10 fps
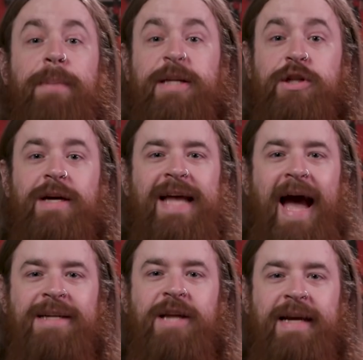But it does
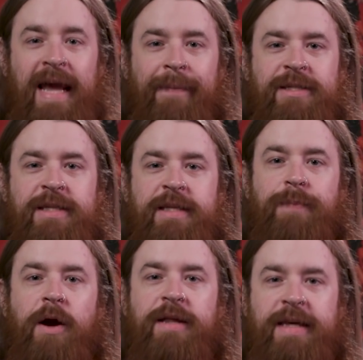add dynamics to this
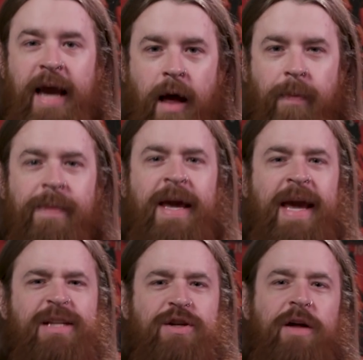part of the album.
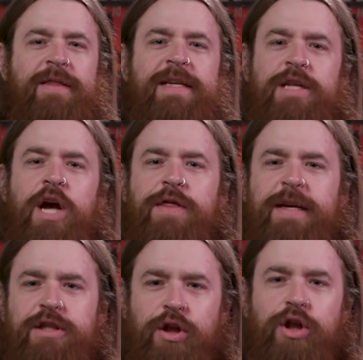It's got this
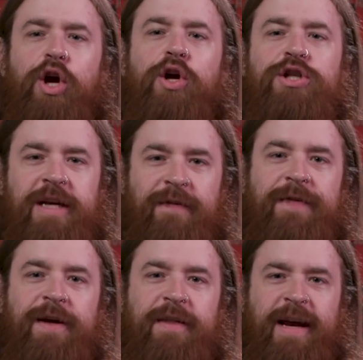lurching
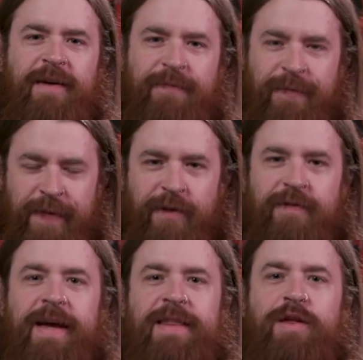feel that
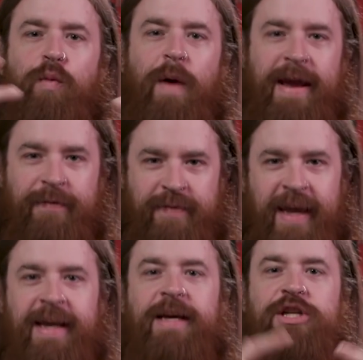feels like the waves
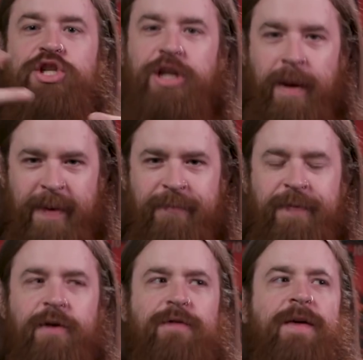hitting a ship. It
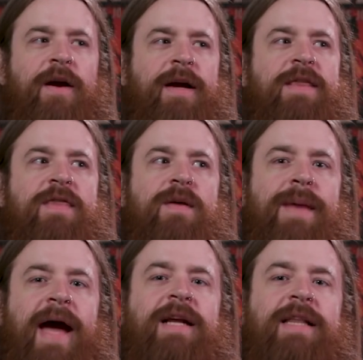feels very
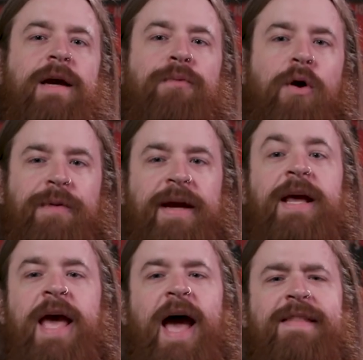thematically appropriate.
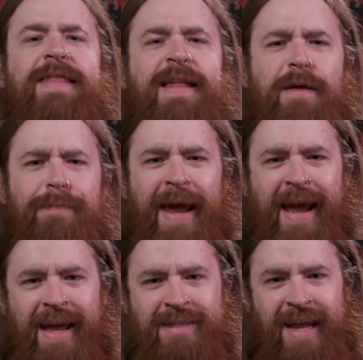And then the
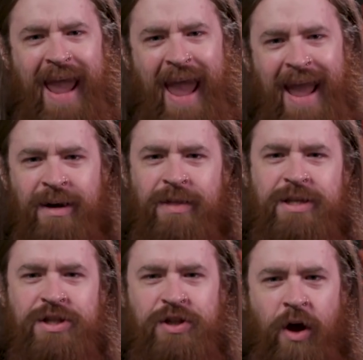band end the
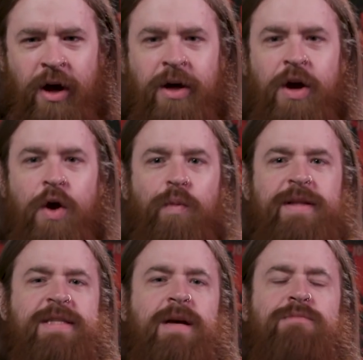song
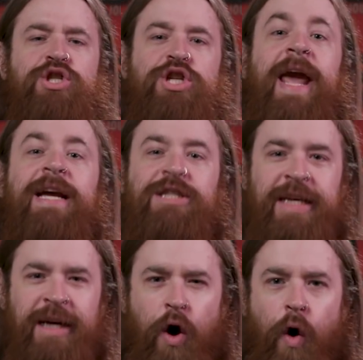with some
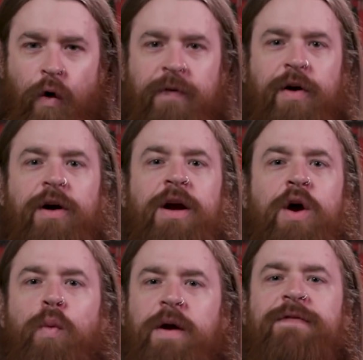chanting over
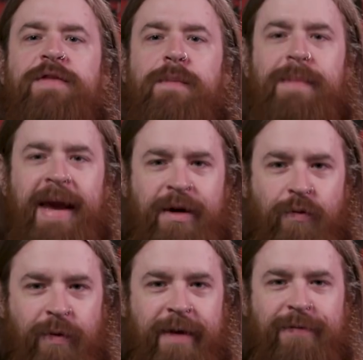one of the main
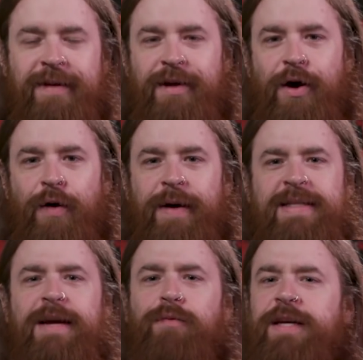riffs. You know,
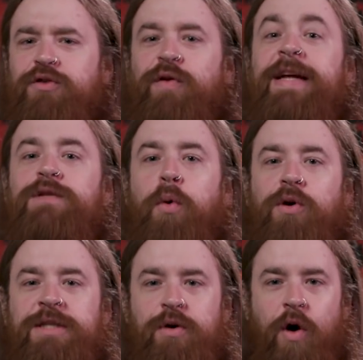it really
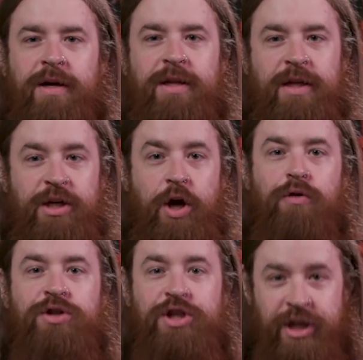transports you onto the
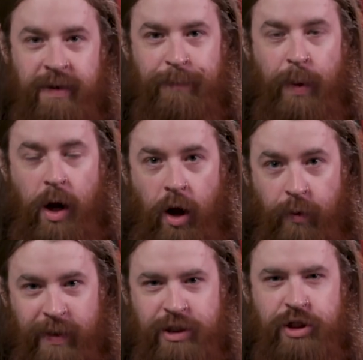ghost ship
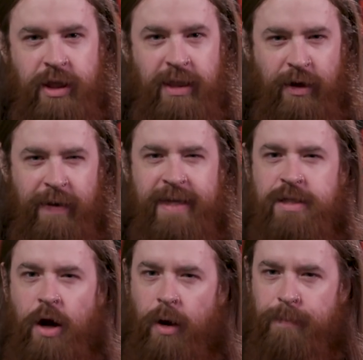on which the
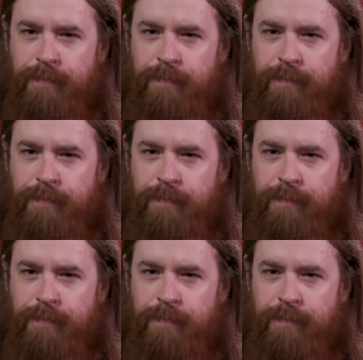lyrics are